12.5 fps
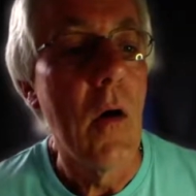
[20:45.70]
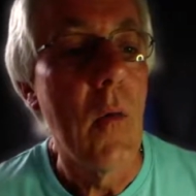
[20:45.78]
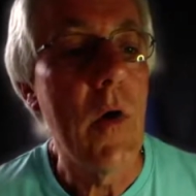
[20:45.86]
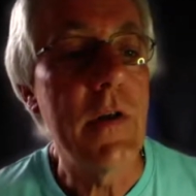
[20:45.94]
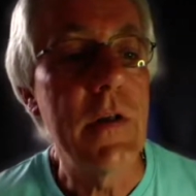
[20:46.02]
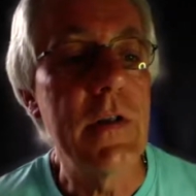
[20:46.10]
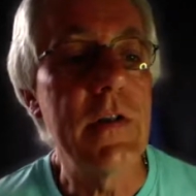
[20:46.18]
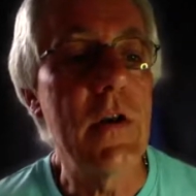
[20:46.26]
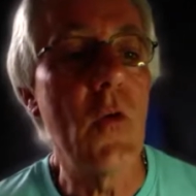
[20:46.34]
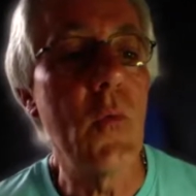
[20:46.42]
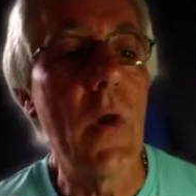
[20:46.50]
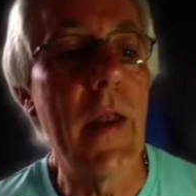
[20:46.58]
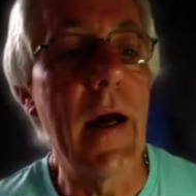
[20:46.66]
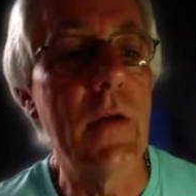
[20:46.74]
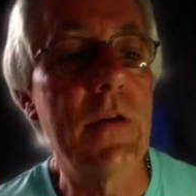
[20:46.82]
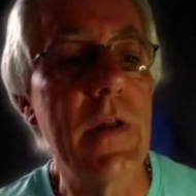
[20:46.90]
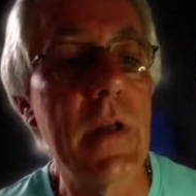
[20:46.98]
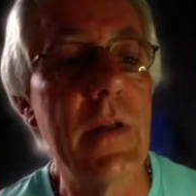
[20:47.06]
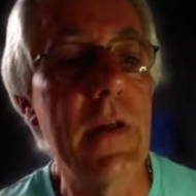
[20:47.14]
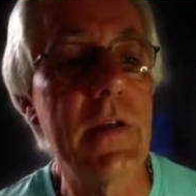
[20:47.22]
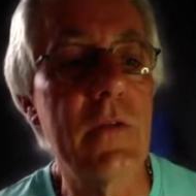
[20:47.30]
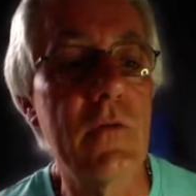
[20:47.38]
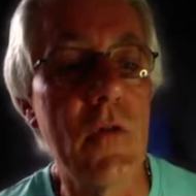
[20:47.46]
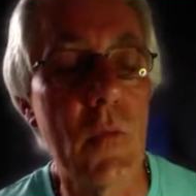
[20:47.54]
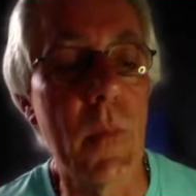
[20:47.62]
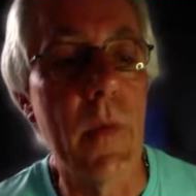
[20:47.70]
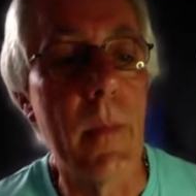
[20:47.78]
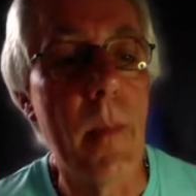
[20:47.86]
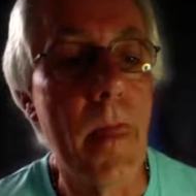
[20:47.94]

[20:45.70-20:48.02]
Which is the odd one out in this group?